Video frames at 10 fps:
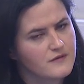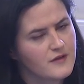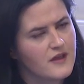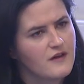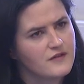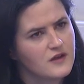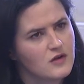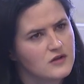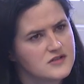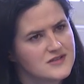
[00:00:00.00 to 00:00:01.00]
for the FE
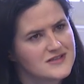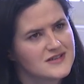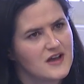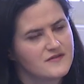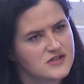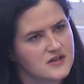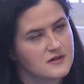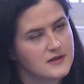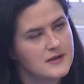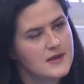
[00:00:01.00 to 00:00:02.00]
colleges staff
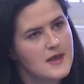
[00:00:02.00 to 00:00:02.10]
generally.